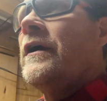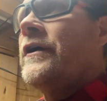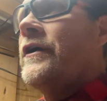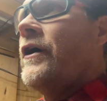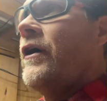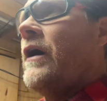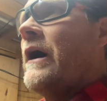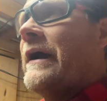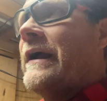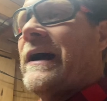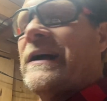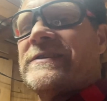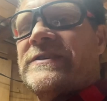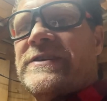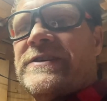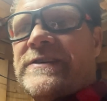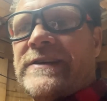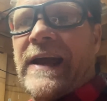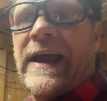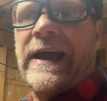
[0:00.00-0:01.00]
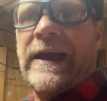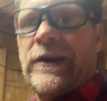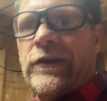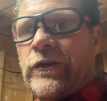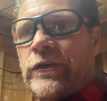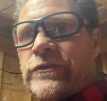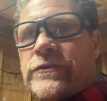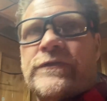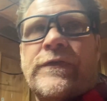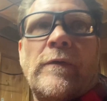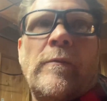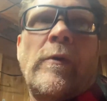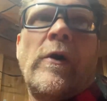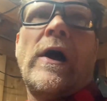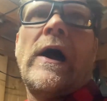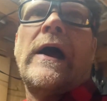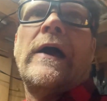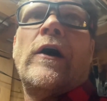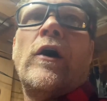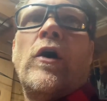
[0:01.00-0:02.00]
got sanders from
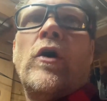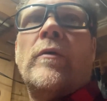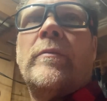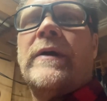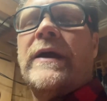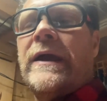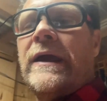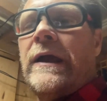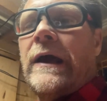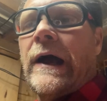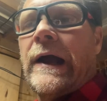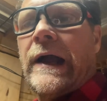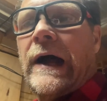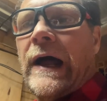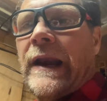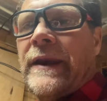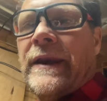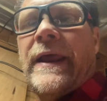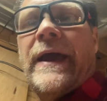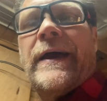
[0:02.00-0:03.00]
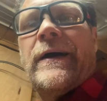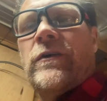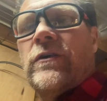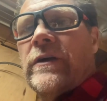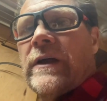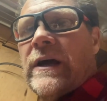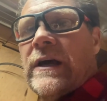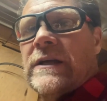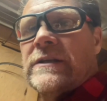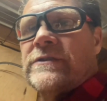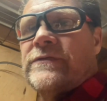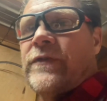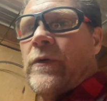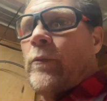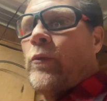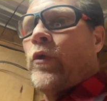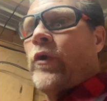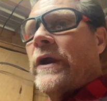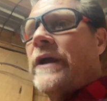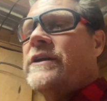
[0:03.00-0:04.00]
Ryobi. I got nail guns
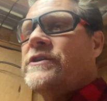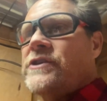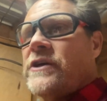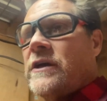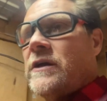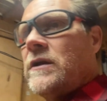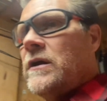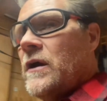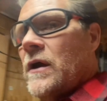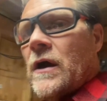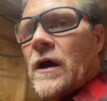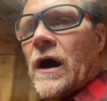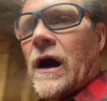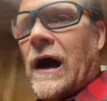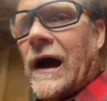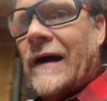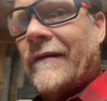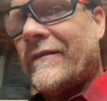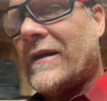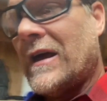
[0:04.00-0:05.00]
from Ridgid. I've